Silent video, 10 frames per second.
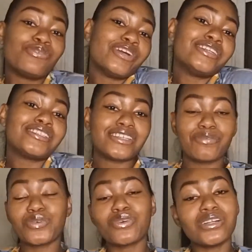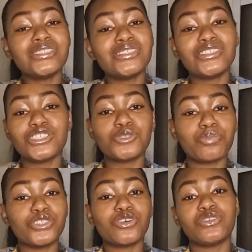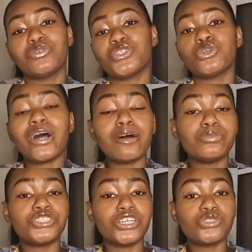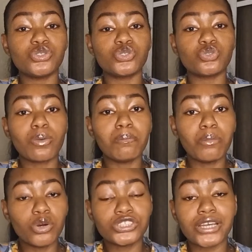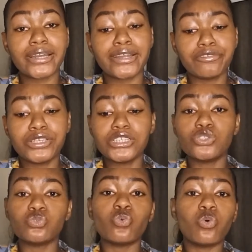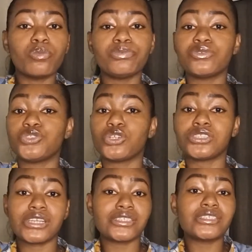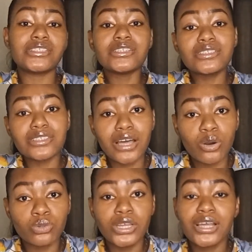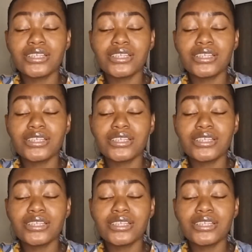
friends, if you've gotten to this point of the video, I appreciate you so much, and I really do hope you've jotted things down.